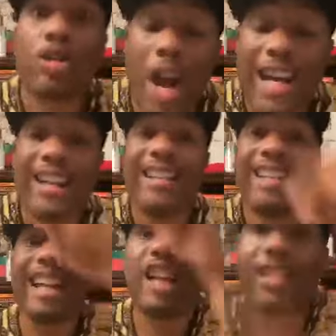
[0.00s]
trick
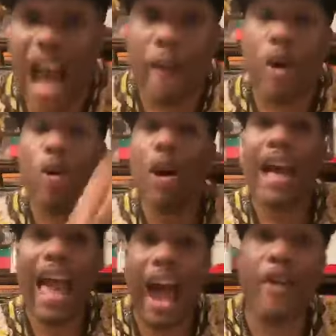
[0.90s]
that the devil
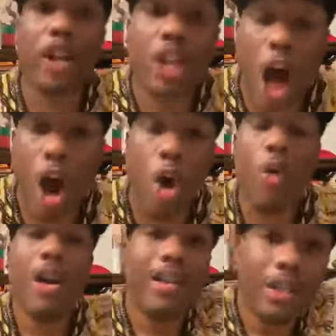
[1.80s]
ever told
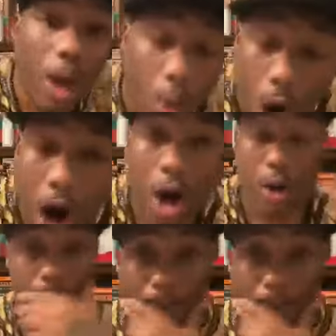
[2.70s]
the world?